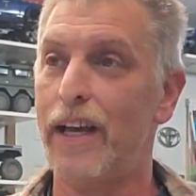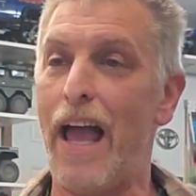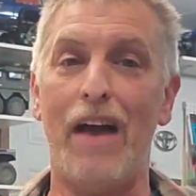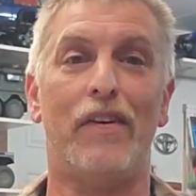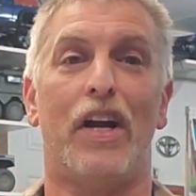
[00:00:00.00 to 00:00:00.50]

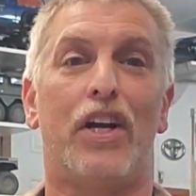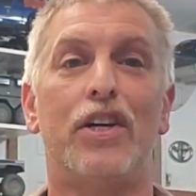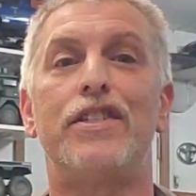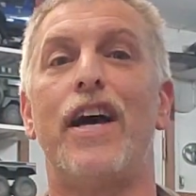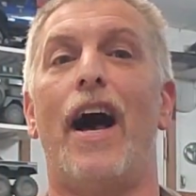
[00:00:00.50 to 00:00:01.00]
having a
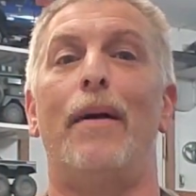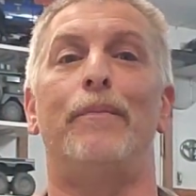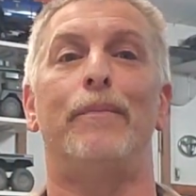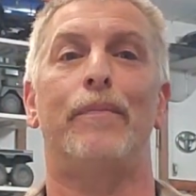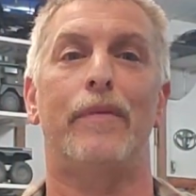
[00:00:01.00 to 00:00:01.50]
good time
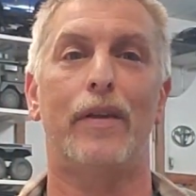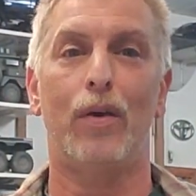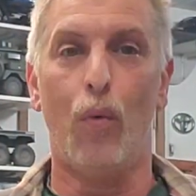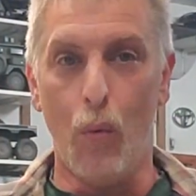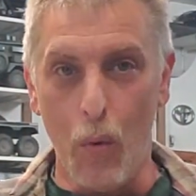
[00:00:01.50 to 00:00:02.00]

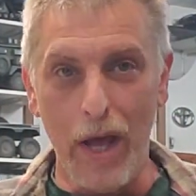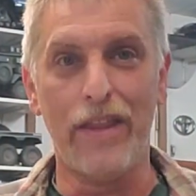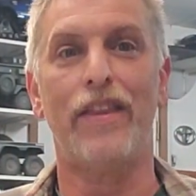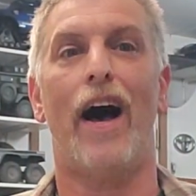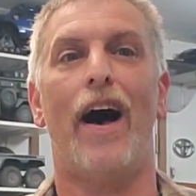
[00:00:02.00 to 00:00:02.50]

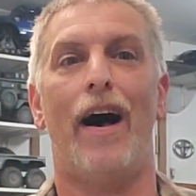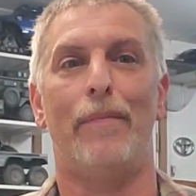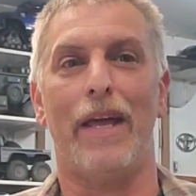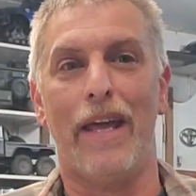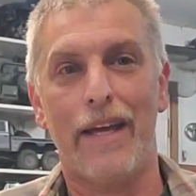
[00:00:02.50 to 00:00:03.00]
with the hobby,